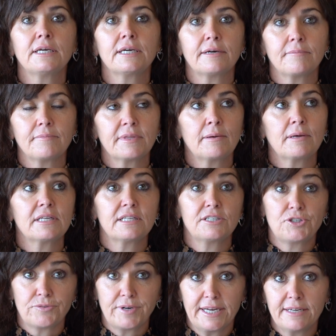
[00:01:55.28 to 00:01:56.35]
Yeah,
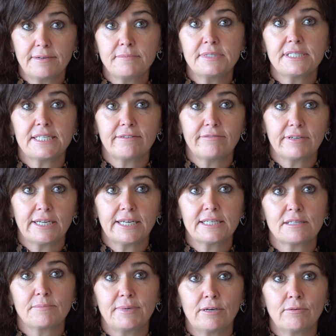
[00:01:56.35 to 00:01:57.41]
dreams definitely
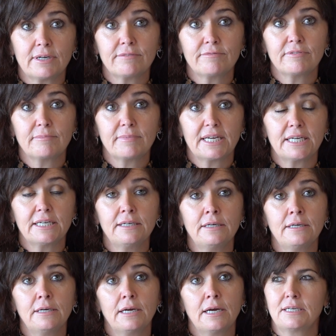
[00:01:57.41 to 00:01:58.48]
is a big one for me.
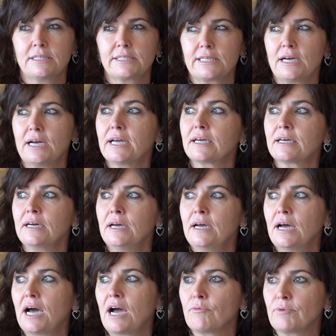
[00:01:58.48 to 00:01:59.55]
It's like a